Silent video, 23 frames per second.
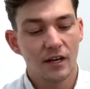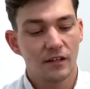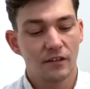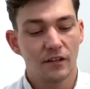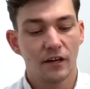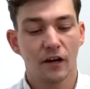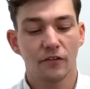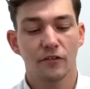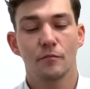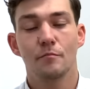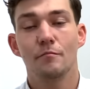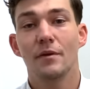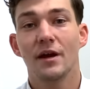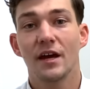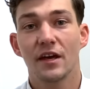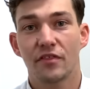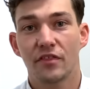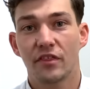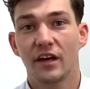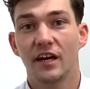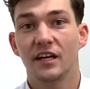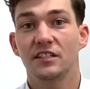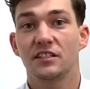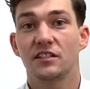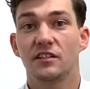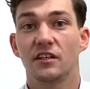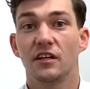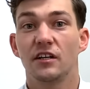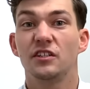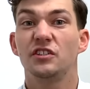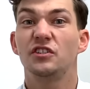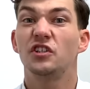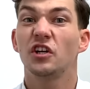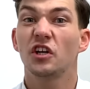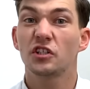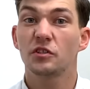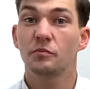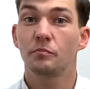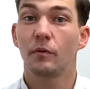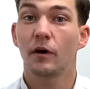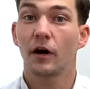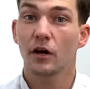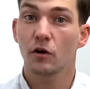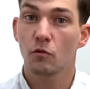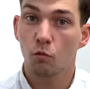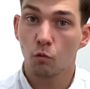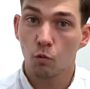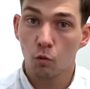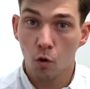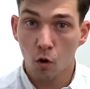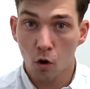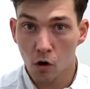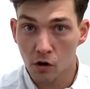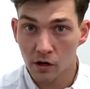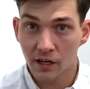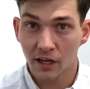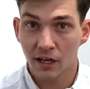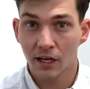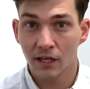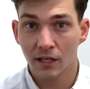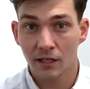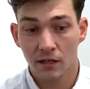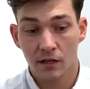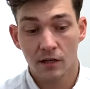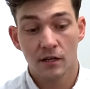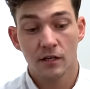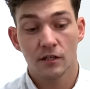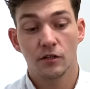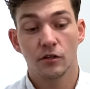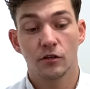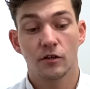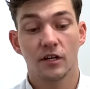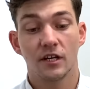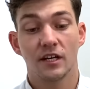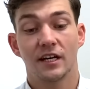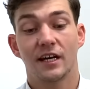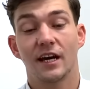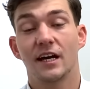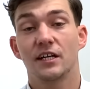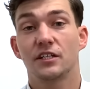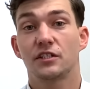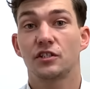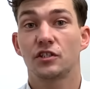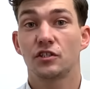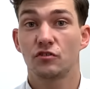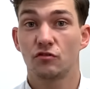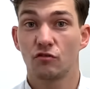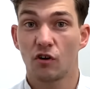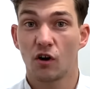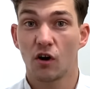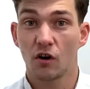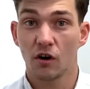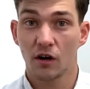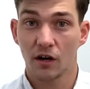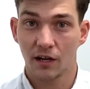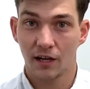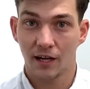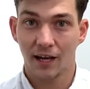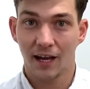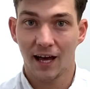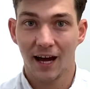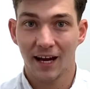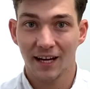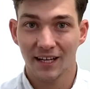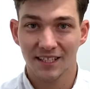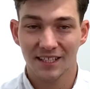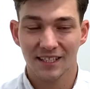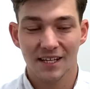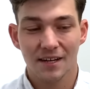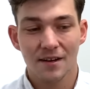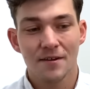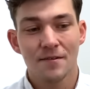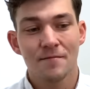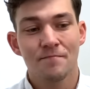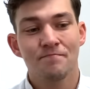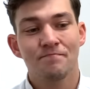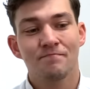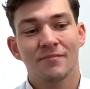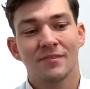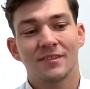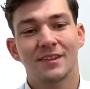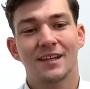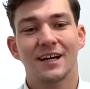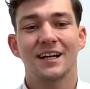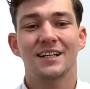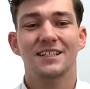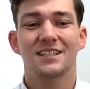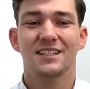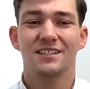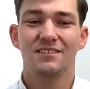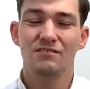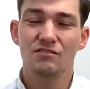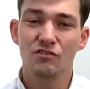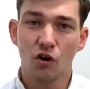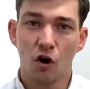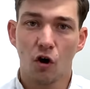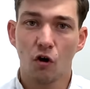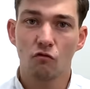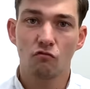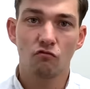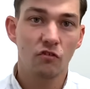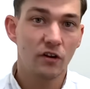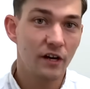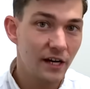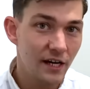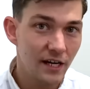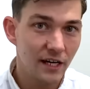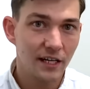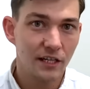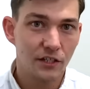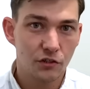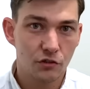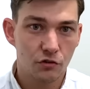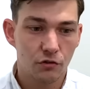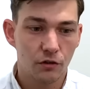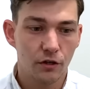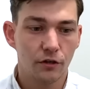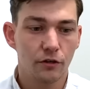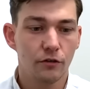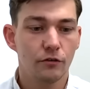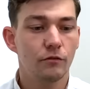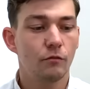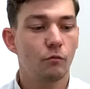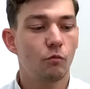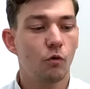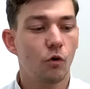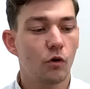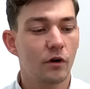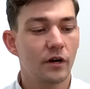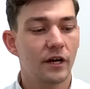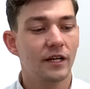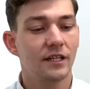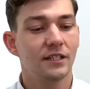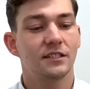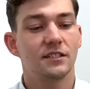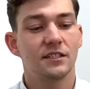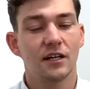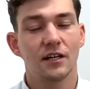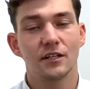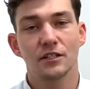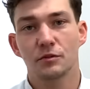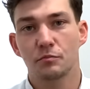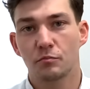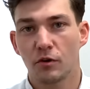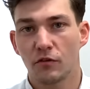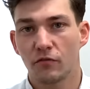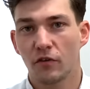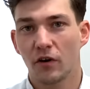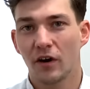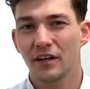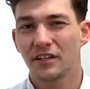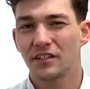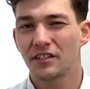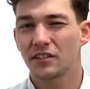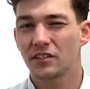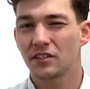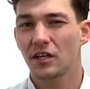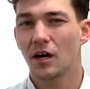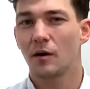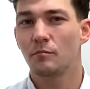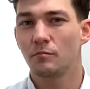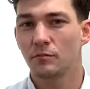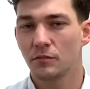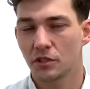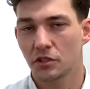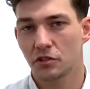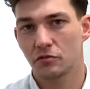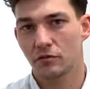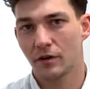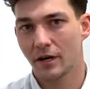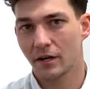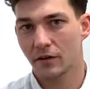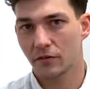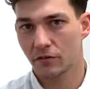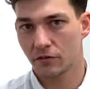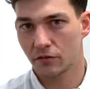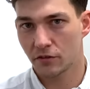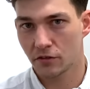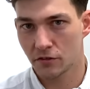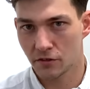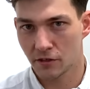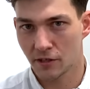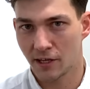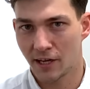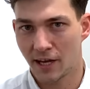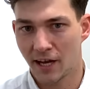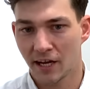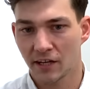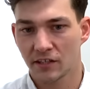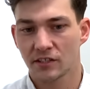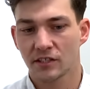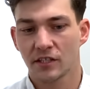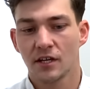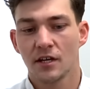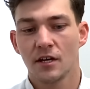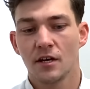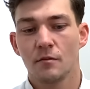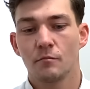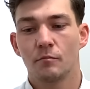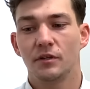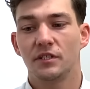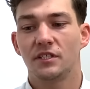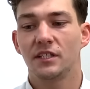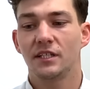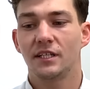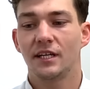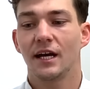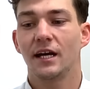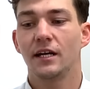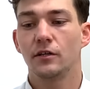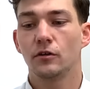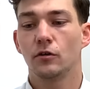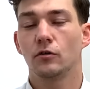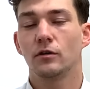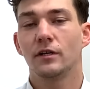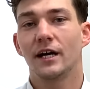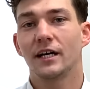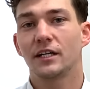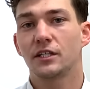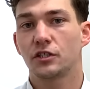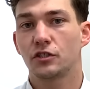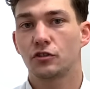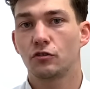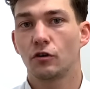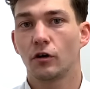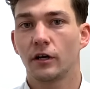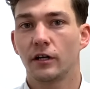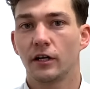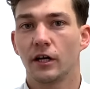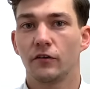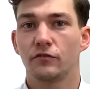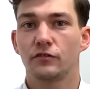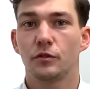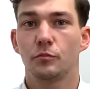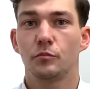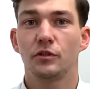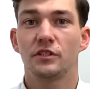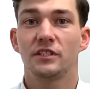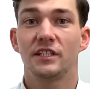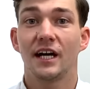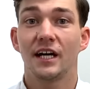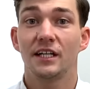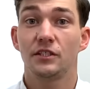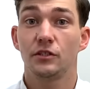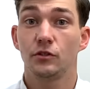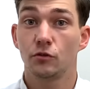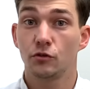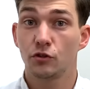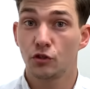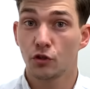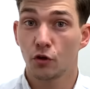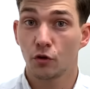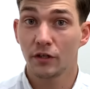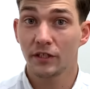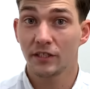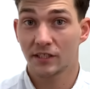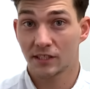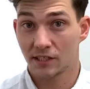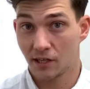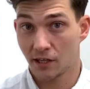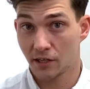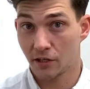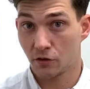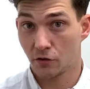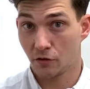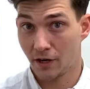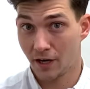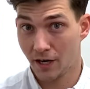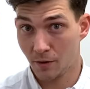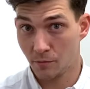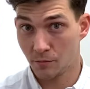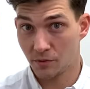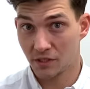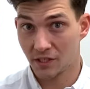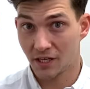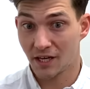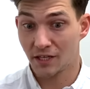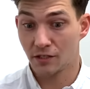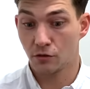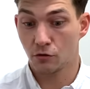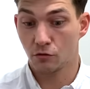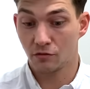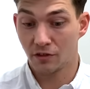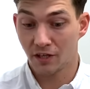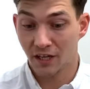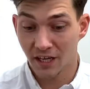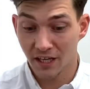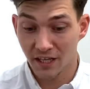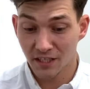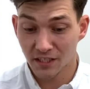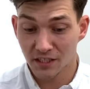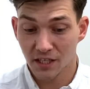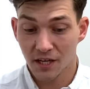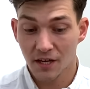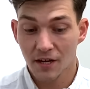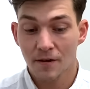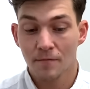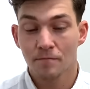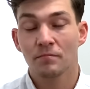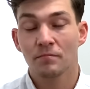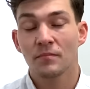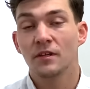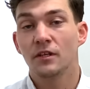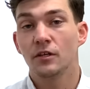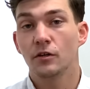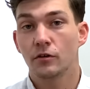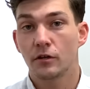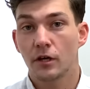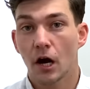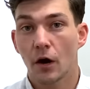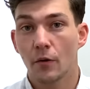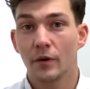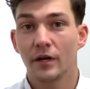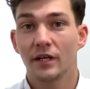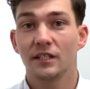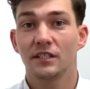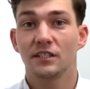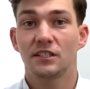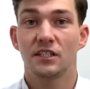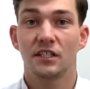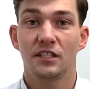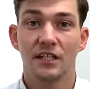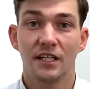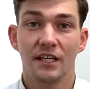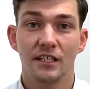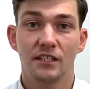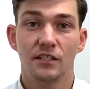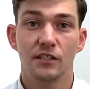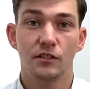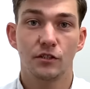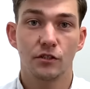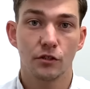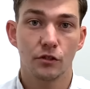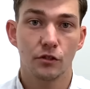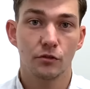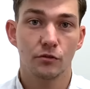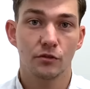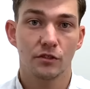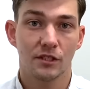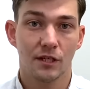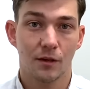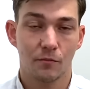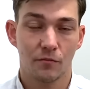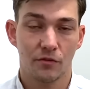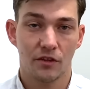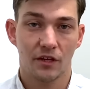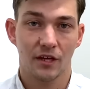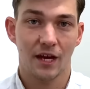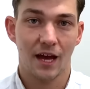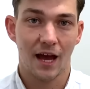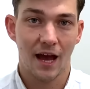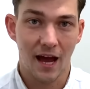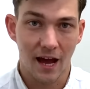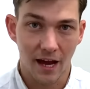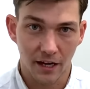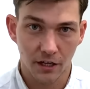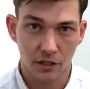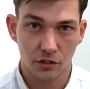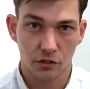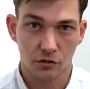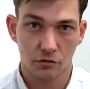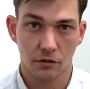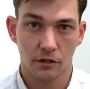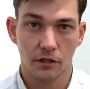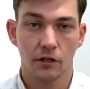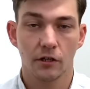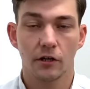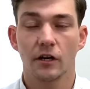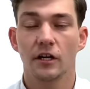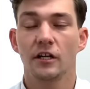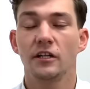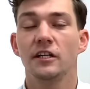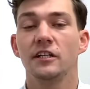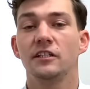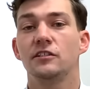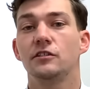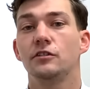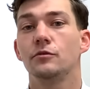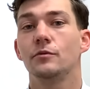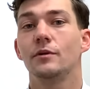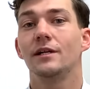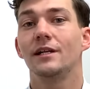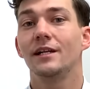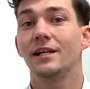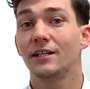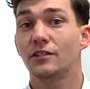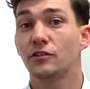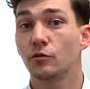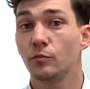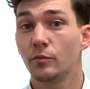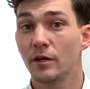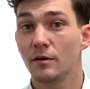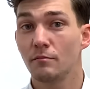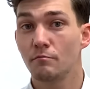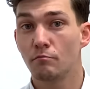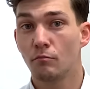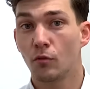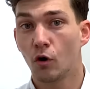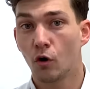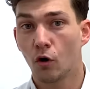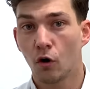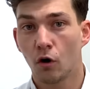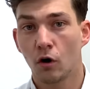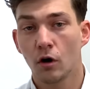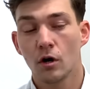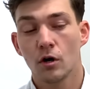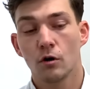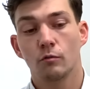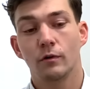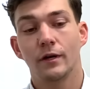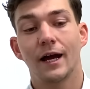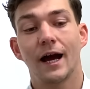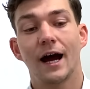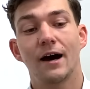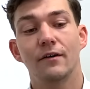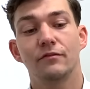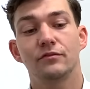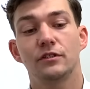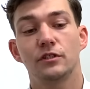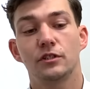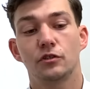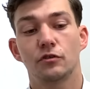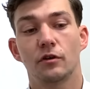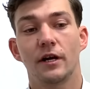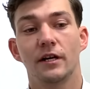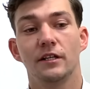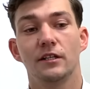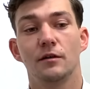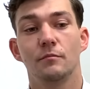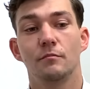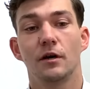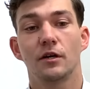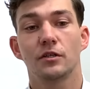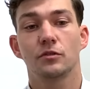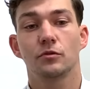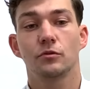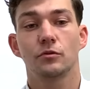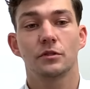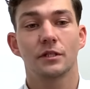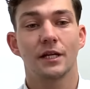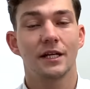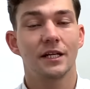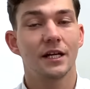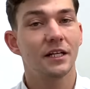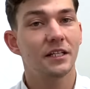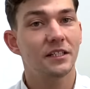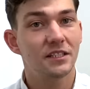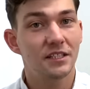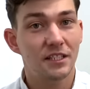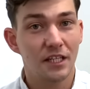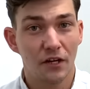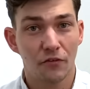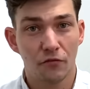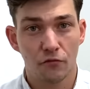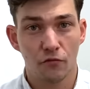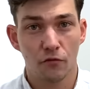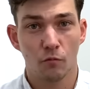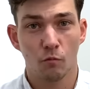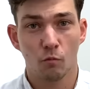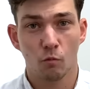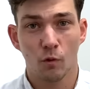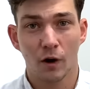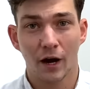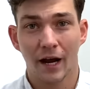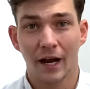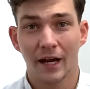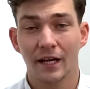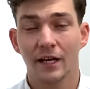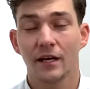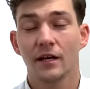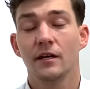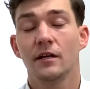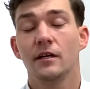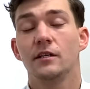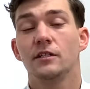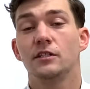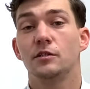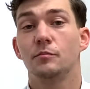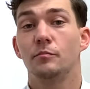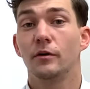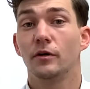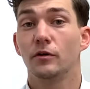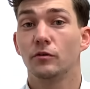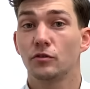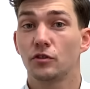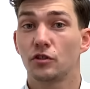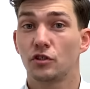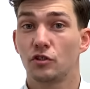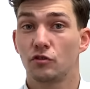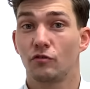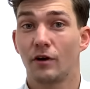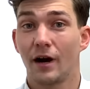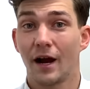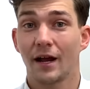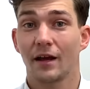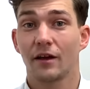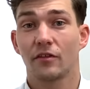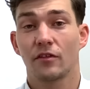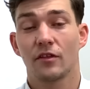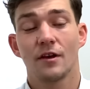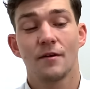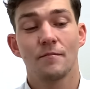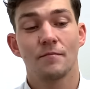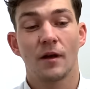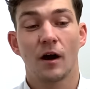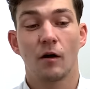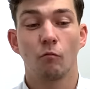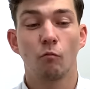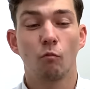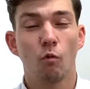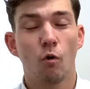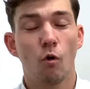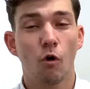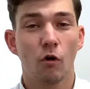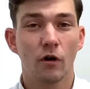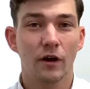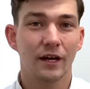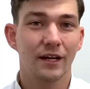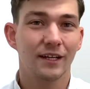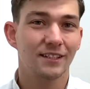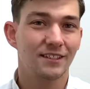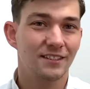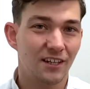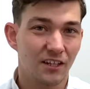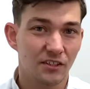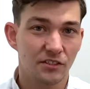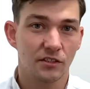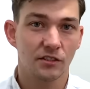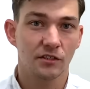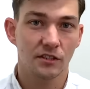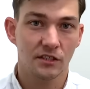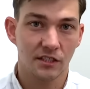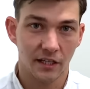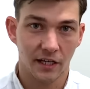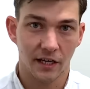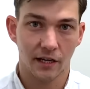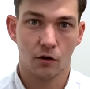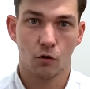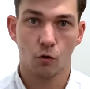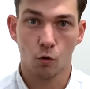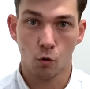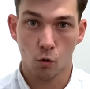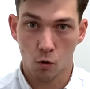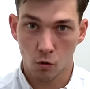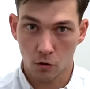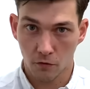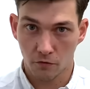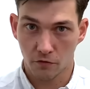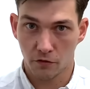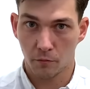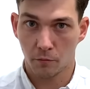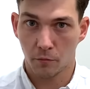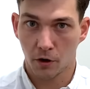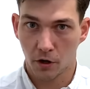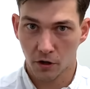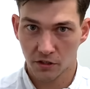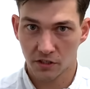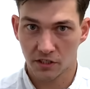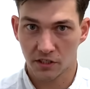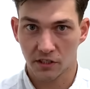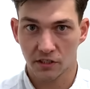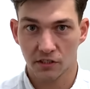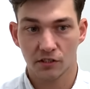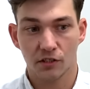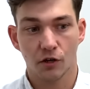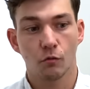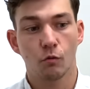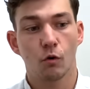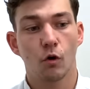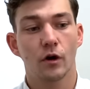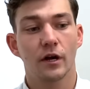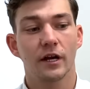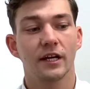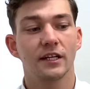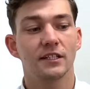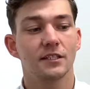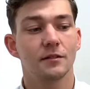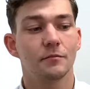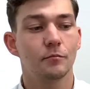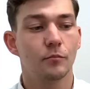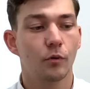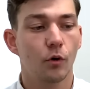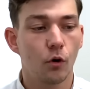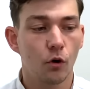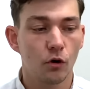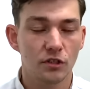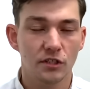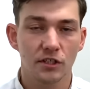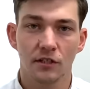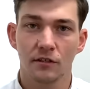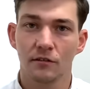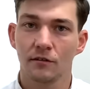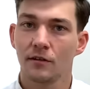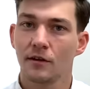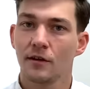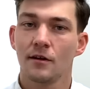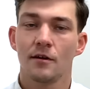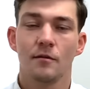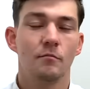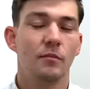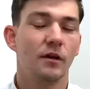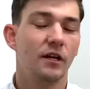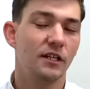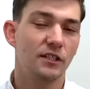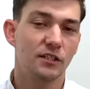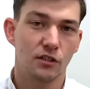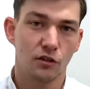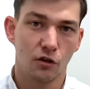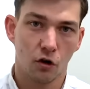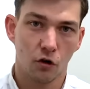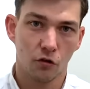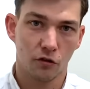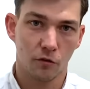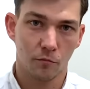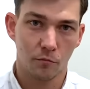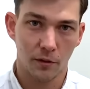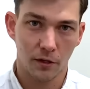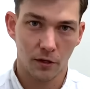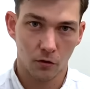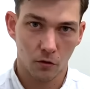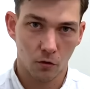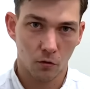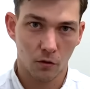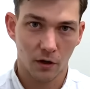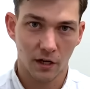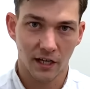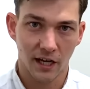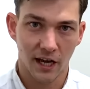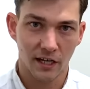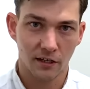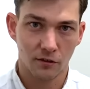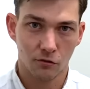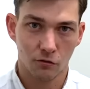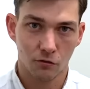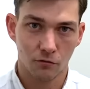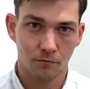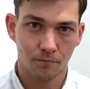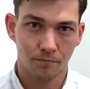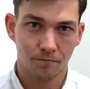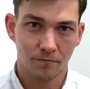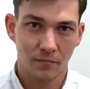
The other myth is that just by walking, you're going to get strong legs. That's not really true. Walking does provide some strength to the legs. But to get your legs strong enough to protect your joints, like your hips and your knees, you're going to need to do something extra. You're going to need to do a little bit more. We have to train the muscles in a different way to build strength, and walking doesn't tick all of the boxes. So walking is important, but it's not the be-all and end-all.